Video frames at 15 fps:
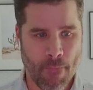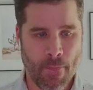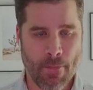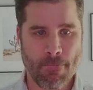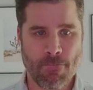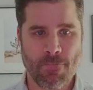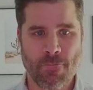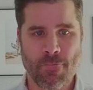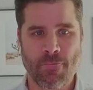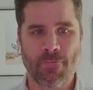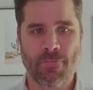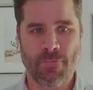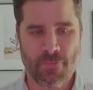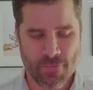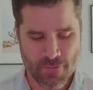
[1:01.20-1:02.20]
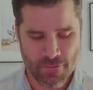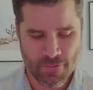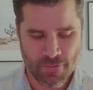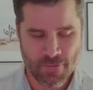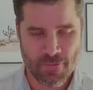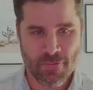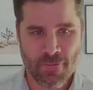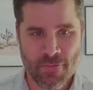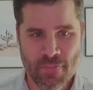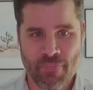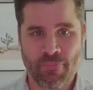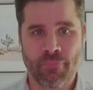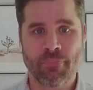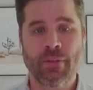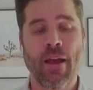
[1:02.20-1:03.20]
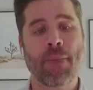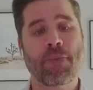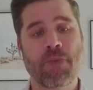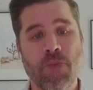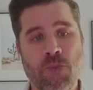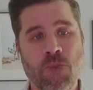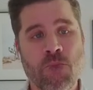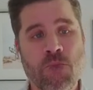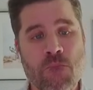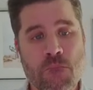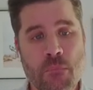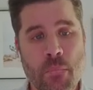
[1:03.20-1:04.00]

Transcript: Yeah, it sounds good. But hey, Adam, just quickly, it seems like